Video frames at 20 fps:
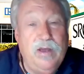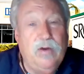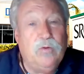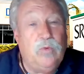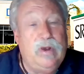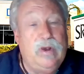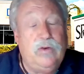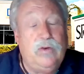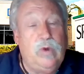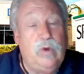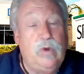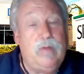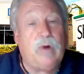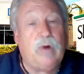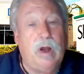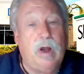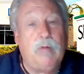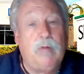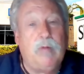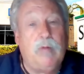we
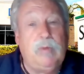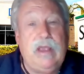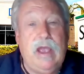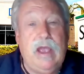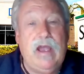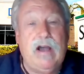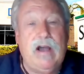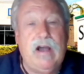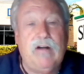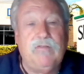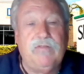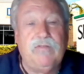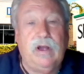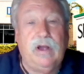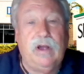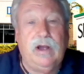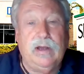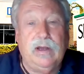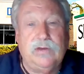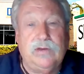probably have
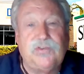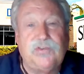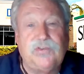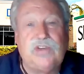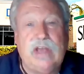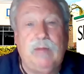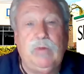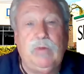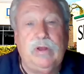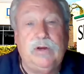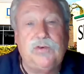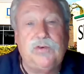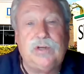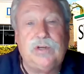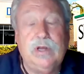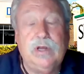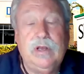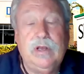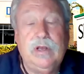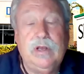
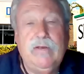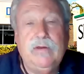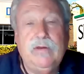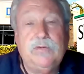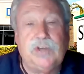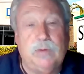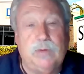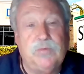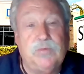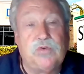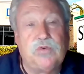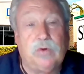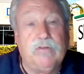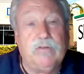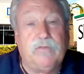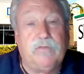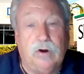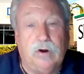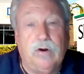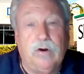established some sort
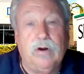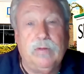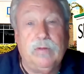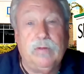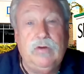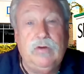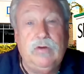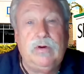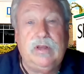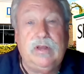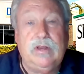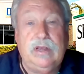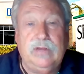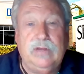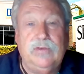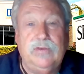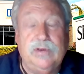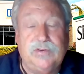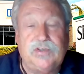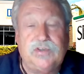of herd immunity
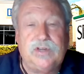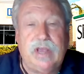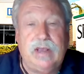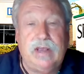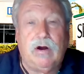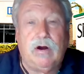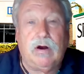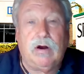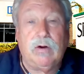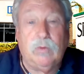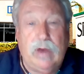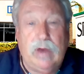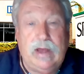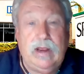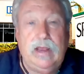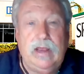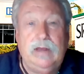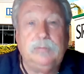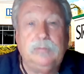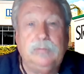in this state
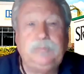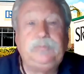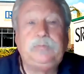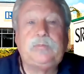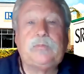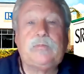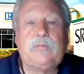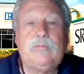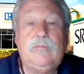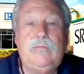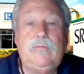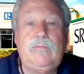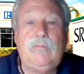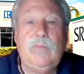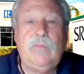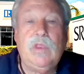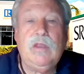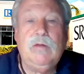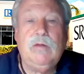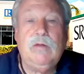already,
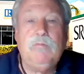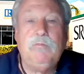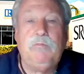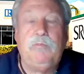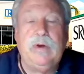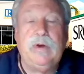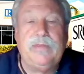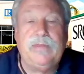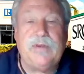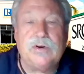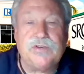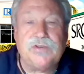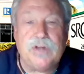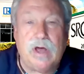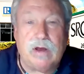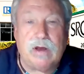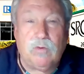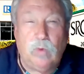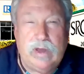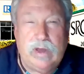but there's
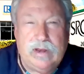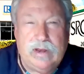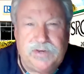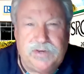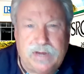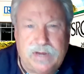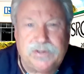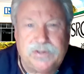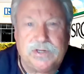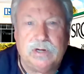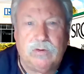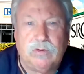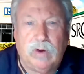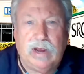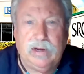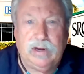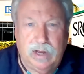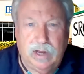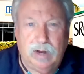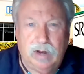not a way to test it
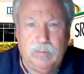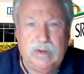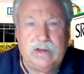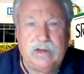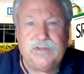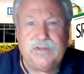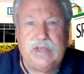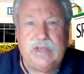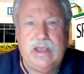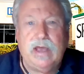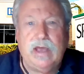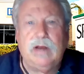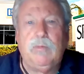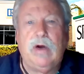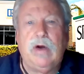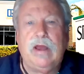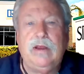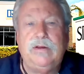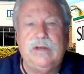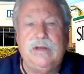right now because the
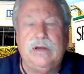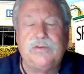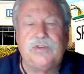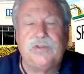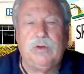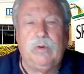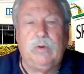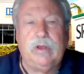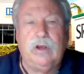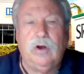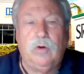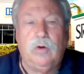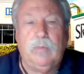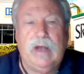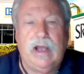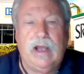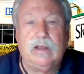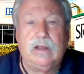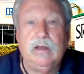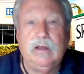antibody tests only go
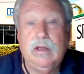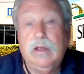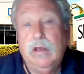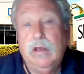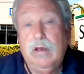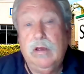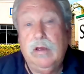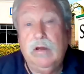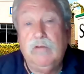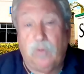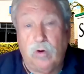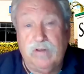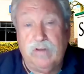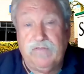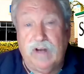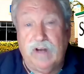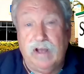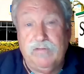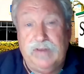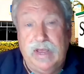back
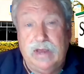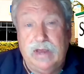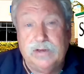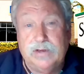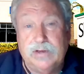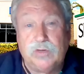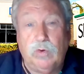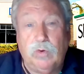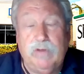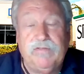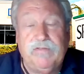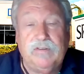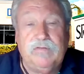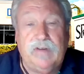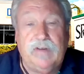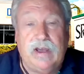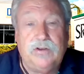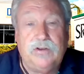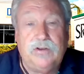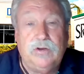45 days. So if in
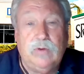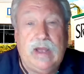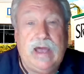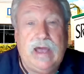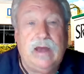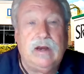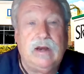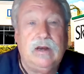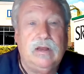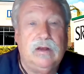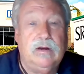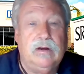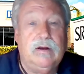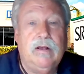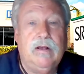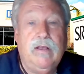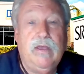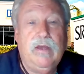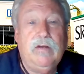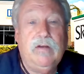fact you had it in
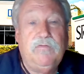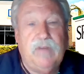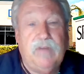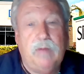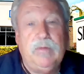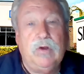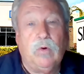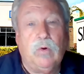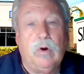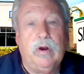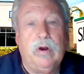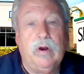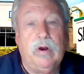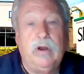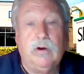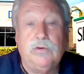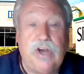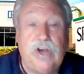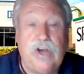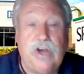February
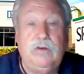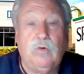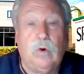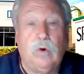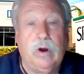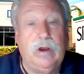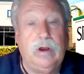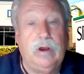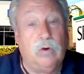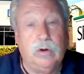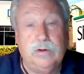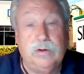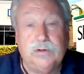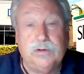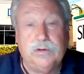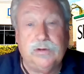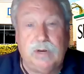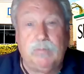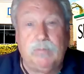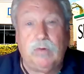or January or
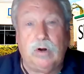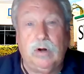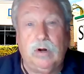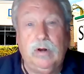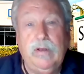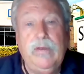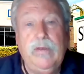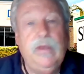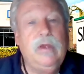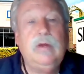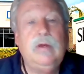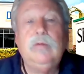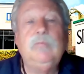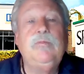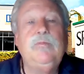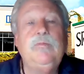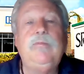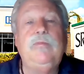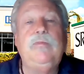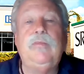December,
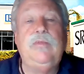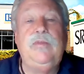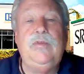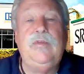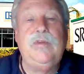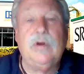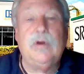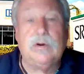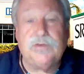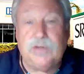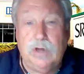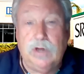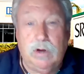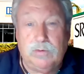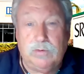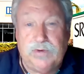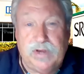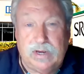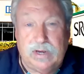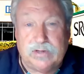there's
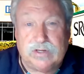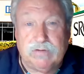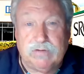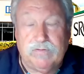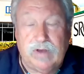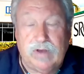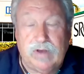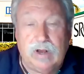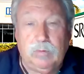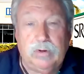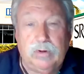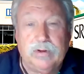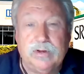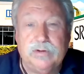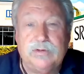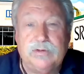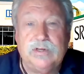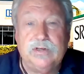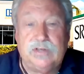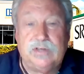no test
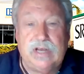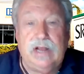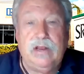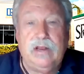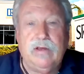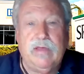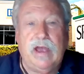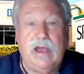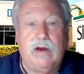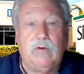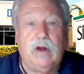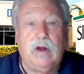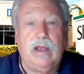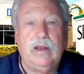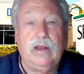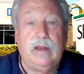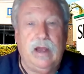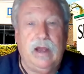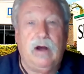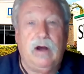available to tell you that
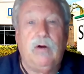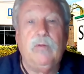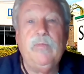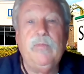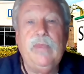right now.